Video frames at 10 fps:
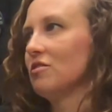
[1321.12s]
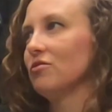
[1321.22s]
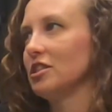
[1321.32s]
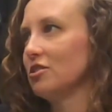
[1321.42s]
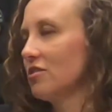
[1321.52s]

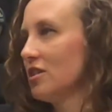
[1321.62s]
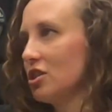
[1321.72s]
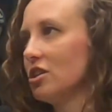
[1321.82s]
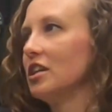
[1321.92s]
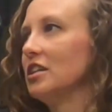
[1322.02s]
advisor, the
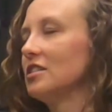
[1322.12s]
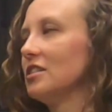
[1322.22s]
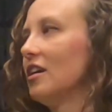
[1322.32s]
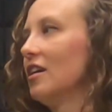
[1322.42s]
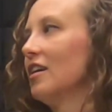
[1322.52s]
attorneys,
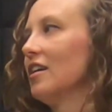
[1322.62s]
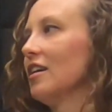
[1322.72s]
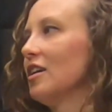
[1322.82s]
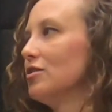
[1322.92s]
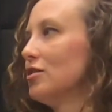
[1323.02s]

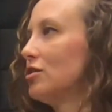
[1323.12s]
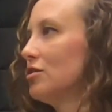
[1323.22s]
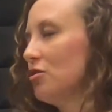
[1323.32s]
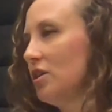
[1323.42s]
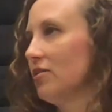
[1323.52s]

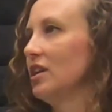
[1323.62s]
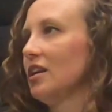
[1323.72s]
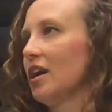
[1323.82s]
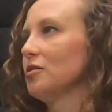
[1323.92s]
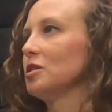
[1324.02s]
to even
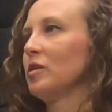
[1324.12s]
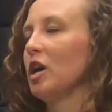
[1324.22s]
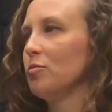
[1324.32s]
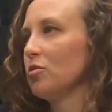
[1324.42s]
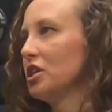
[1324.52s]
in-house my
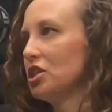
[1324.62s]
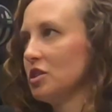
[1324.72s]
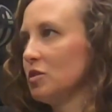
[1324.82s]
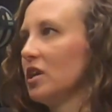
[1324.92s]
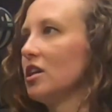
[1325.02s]

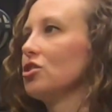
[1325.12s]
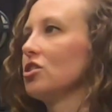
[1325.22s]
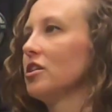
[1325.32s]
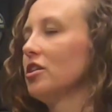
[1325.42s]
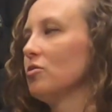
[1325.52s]
operations
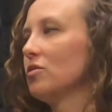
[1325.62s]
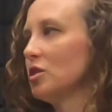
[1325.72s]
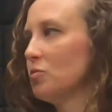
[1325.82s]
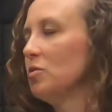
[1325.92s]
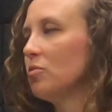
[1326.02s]
manager.
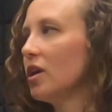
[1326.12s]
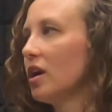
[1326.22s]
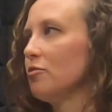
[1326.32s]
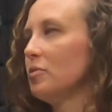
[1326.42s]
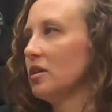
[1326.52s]
These people
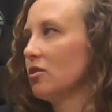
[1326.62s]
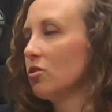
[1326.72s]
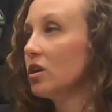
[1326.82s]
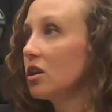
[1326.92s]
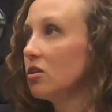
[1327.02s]
have been
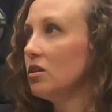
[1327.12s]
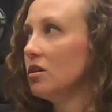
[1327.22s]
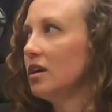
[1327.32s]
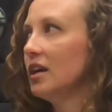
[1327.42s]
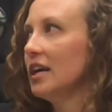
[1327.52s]

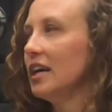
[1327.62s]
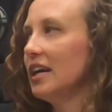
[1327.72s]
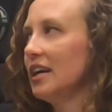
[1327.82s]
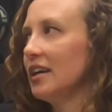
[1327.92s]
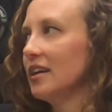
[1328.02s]
critical.
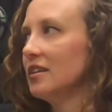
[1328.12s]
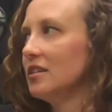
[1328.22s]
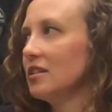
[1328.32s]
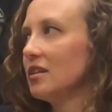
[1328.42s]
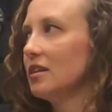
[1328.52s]

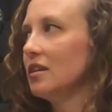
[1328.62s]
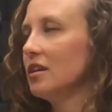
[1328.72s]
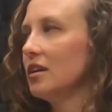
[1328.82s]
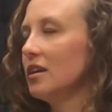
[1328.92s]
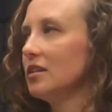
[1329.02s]
And
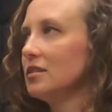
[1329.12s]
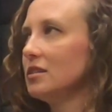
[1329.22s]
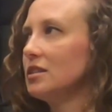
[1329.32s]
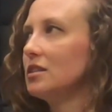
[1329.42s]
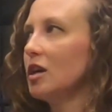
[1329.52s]

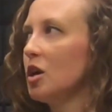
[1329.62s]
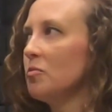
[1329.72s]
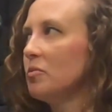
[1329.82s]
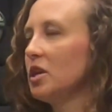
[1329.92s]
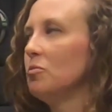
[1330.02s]

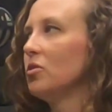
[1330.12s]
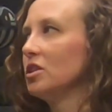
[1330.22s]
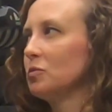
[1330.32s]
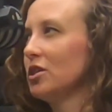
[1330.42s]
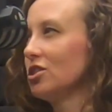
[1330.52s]
some people,
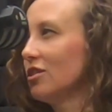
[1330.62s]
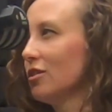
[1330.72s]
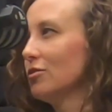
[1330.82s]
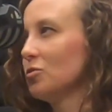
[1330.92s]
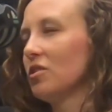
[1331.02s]
especially
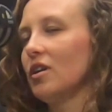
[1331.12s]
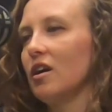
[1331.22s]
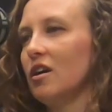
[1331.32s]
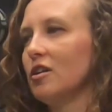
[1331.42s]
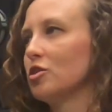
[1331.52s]
those with
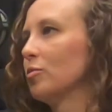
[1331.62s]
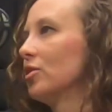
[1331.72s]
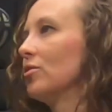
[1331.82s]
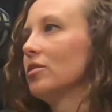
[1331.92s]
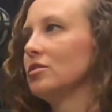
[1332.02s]
that
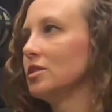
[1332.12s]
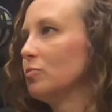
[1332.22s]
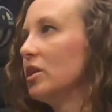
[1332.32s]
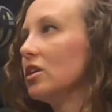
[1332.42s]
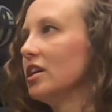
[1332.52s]
entrepreneurial
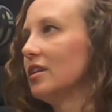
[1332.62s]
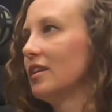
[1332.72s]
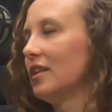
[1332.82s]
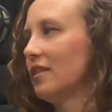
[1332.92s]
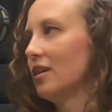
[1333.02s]
spirit,
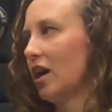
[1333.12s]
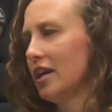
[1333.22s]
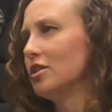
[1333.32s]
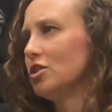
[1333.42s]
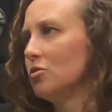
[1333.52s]
they think I
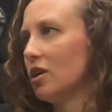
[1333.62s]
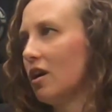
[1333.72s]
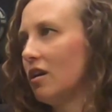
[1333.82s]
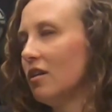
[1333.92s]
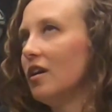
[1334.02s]
can do it
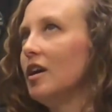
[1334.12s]
all.